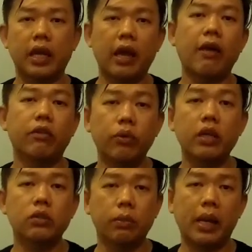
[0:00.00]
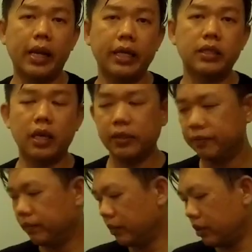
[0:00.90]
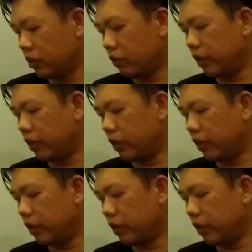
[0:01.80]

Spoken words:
have a rest on my legs. So